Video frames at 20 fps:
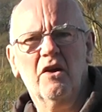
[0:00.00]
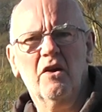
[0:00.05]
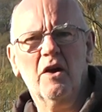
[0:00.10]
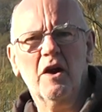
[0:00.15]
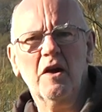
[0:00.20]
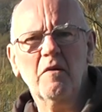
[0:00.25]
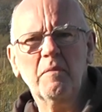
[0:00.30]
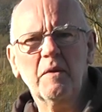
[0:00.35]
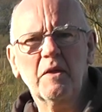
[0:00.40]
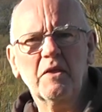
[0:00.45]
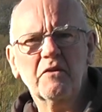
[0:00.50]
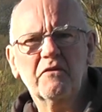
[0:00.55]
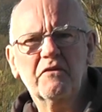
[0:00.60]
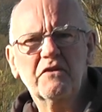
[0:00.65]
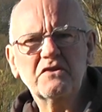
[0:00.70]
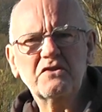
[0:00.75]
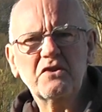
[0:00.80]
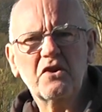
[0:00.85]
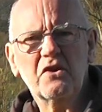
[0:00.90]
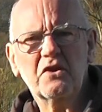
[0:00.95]
How about the
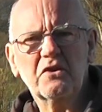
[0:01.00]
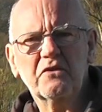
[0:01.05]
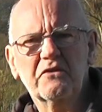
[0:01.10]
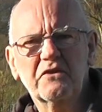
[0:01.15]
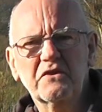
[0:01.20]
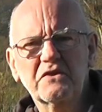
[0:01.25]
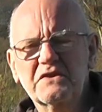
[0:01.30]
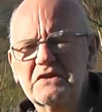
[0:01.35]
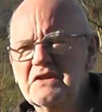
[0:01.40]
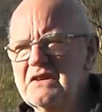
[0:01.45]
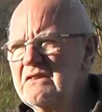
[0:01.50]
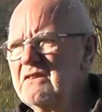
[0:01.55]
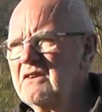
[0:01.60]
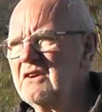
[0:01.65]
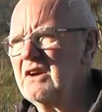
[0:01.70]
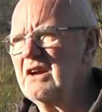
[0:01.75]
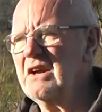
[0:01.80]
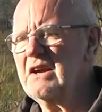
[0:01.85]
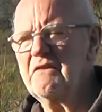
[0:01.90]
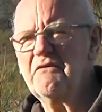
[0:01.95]
photographers?
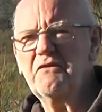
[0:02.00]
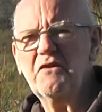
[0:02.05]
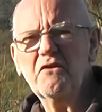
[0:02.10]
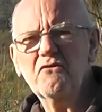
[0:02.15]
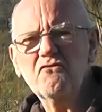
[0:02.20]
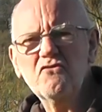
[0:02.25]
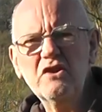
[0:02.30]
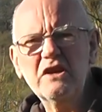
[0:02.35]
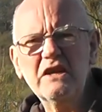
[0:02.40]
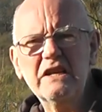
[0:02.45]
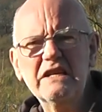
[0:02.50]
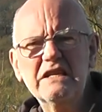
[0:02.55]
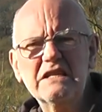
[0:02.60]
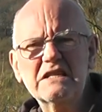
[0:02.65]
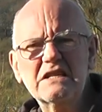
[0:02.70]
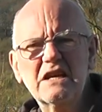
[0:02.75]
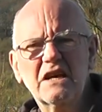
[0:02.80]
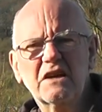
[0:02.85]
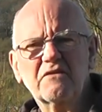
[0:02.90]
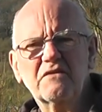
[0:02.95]
If you're really
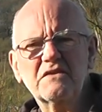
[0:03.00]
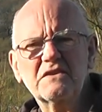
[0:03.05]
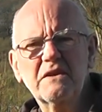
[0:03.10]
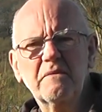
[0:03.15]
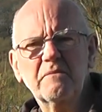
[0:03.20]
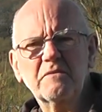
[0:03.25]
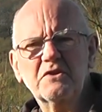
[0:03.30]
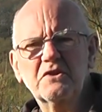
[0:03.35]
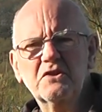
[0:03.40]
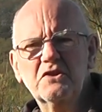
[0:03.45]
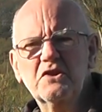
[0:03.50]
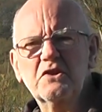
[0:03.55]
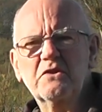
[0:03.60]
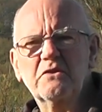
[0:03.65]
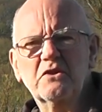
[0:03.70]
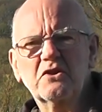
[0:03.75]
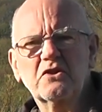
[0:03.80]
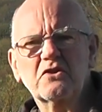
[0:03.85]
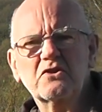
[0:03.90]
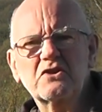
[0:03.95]
stuck for something to do
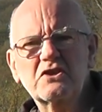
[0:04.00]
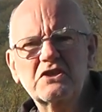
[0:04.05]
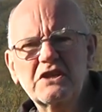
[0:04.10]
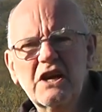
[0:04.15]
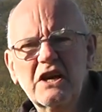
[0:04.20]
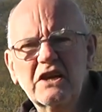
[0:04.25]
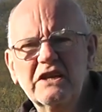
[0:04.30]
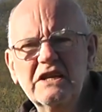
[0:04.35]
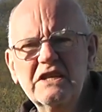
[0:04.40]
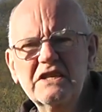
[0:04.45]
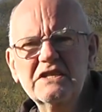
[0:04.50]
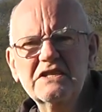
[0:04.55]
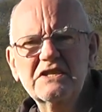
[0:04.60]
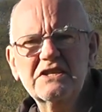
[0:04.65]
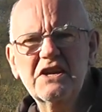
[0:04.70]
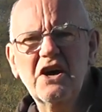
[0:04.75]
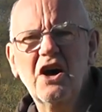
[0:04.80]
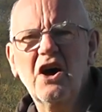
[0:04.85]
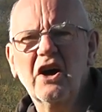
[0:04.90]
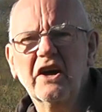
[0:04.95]
and you're stuck
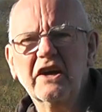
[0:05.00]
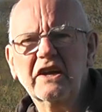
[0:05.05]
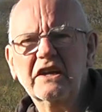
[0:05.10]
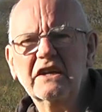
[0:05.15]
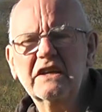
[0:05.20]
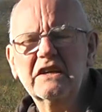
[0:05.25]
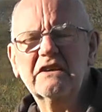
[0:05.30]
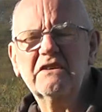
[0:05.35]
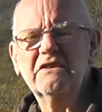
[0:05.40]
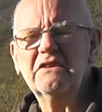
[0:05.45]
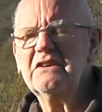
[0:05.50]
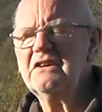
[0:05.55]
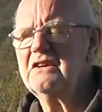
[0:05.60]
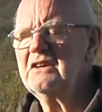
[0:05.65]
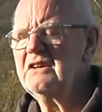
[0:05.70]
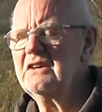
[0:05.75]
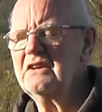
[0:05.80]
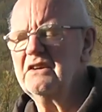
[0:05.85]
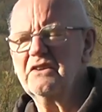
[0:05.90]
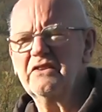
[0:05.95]
inside,
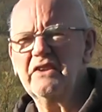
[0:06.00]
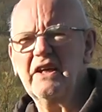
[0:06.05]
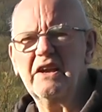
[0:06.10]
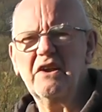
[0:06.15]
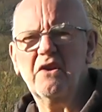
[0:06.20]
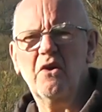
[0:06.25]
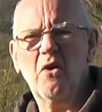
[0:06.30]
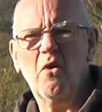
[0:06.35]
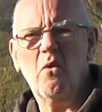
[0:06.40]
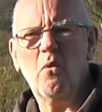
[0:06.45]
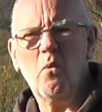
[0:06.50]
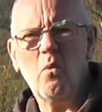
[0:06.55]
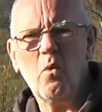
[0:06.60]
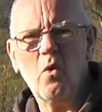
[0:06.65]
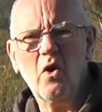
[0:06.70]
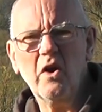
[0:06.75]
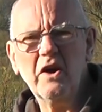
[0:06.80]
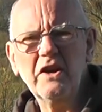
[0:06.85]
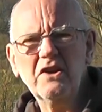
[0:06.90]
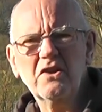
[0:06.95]
then
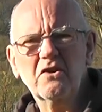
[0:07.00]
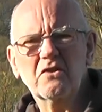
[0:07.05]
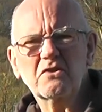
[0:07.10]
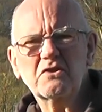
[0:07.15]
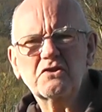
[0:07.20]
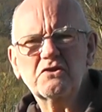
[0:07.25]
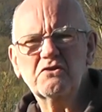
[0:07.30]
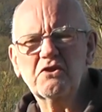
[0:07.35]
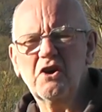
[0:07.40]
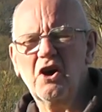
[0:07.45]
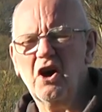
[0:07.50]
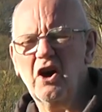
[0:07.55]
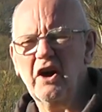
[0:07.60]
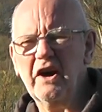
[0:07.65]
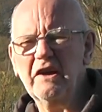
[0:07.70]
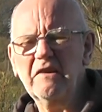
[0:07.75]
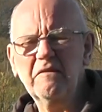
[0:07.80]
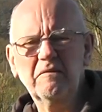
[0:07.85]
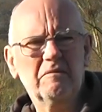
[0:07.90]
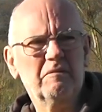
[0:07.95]
why not
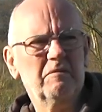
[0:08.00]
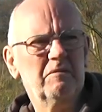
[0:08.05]
try